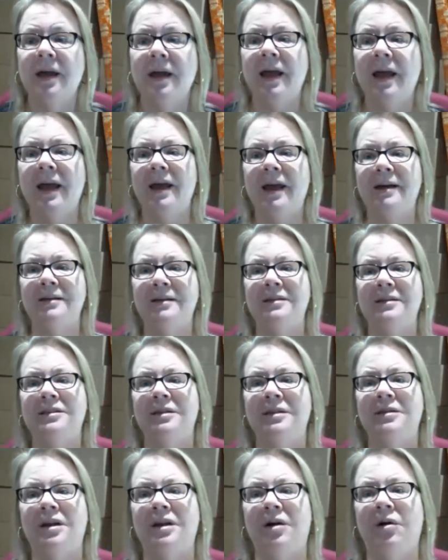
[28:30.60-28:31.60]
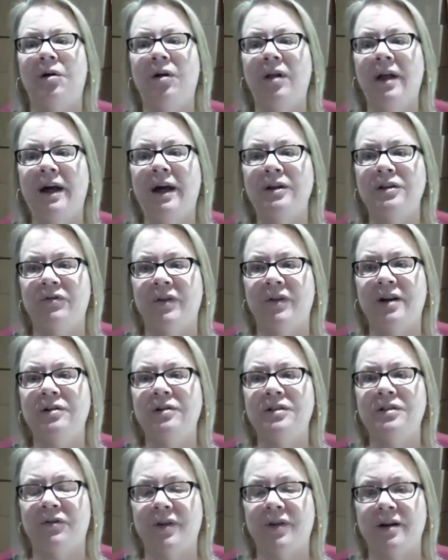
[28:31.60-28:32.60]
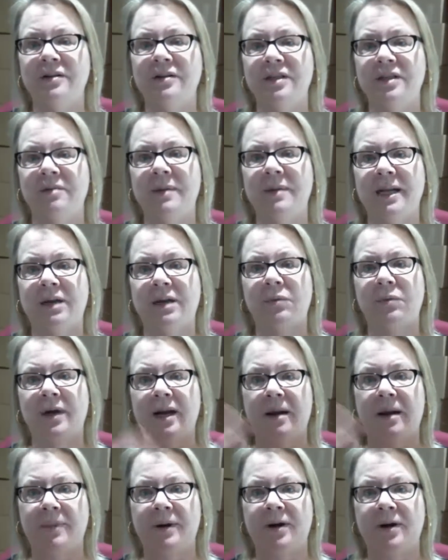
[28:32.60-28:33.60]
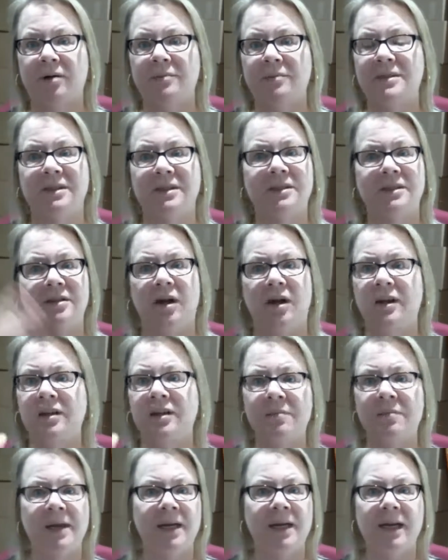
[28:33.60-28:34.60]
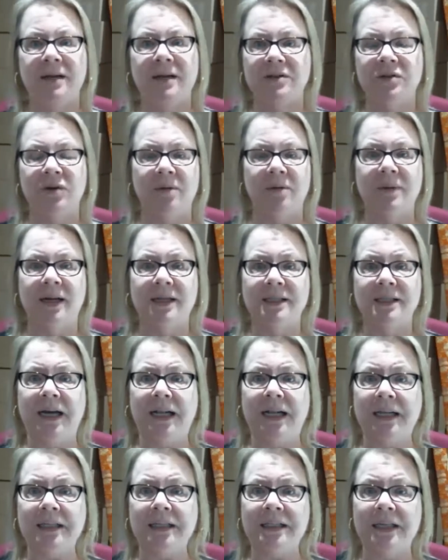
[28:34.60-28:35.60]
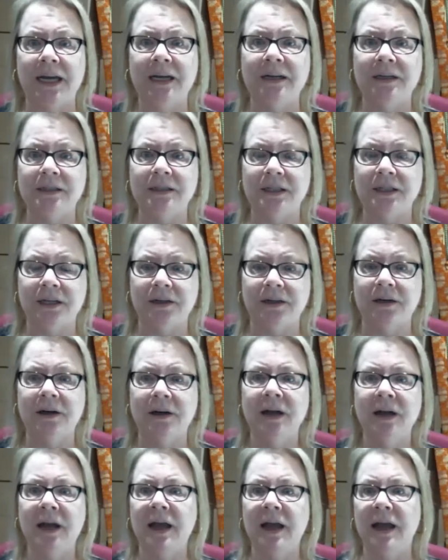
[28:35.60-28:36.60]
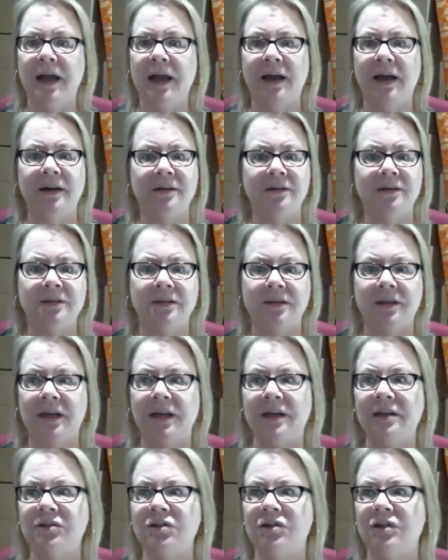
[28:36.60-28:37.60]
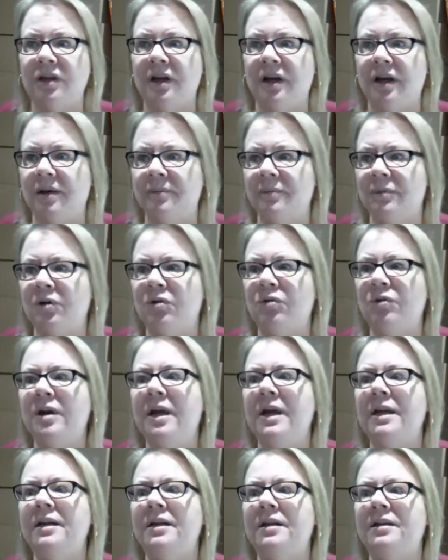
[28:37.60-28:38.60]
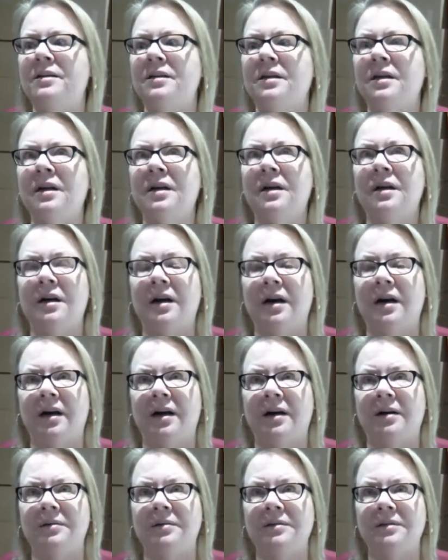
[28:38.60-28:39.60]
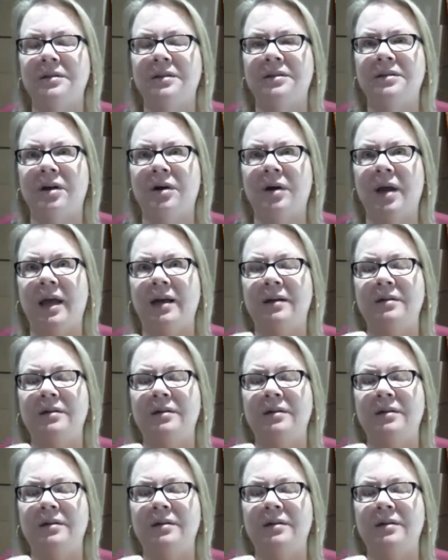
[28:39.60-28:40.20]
and the whole House Veterans Affairs Committee went up in arms. This is all in the media, so I'm not telling tales here. And it created so